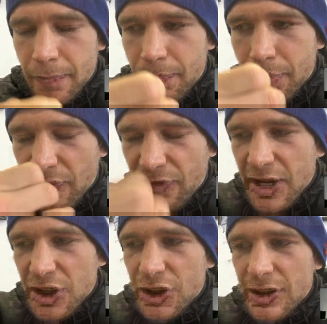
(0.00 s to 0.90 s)

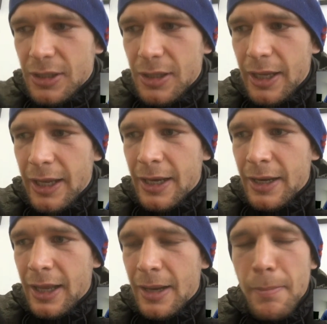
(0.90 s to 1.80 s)
professional
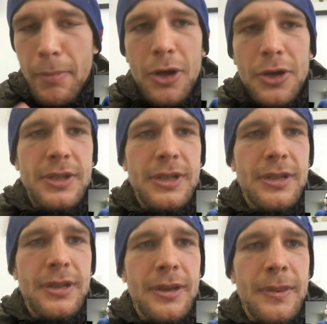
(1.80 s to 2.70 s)
and modern
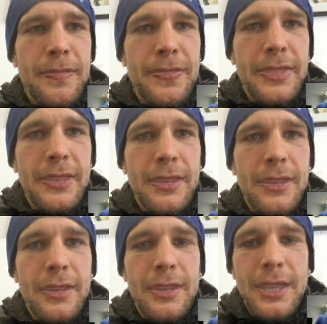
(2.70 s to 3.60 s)

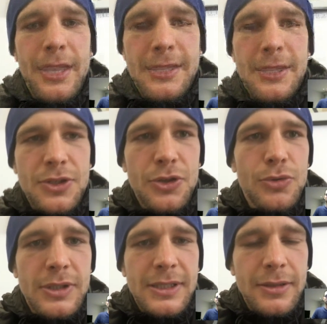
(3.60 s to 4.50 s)

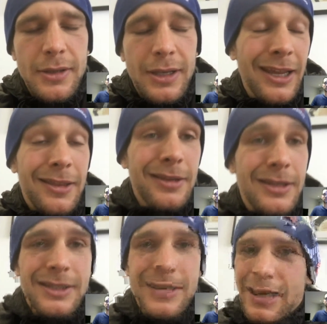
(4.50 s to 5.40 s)
institutes like
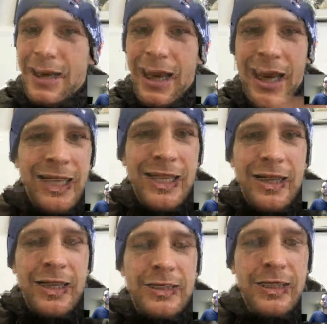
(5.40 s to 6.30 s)
this in any
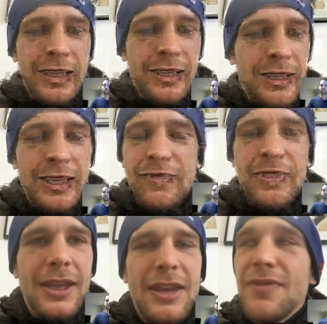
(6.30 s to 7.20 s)
kind. Like
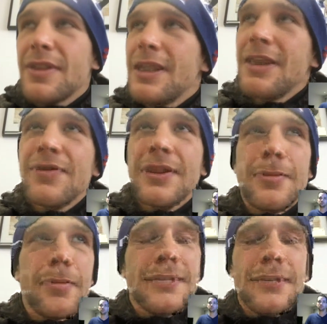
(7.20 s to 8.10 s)
even the
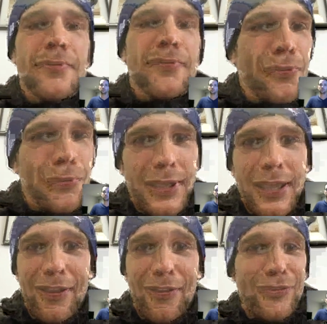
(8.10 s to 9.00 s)
men's and the food they
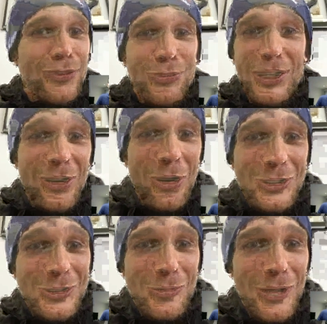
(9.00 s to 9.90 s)
have is really
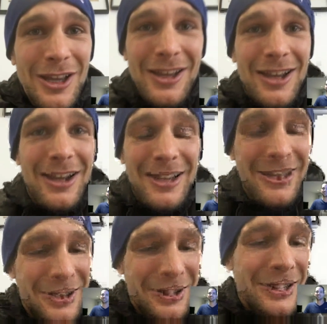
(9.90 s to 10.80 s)
awesome.
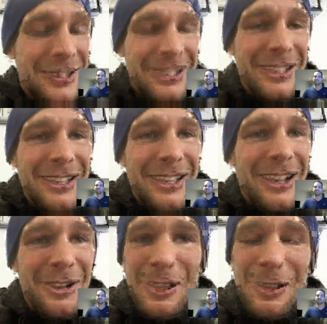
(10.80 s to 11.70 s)
I
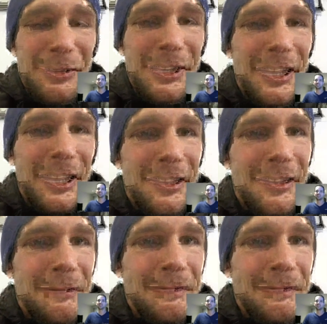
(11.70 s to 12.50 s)
really like it there.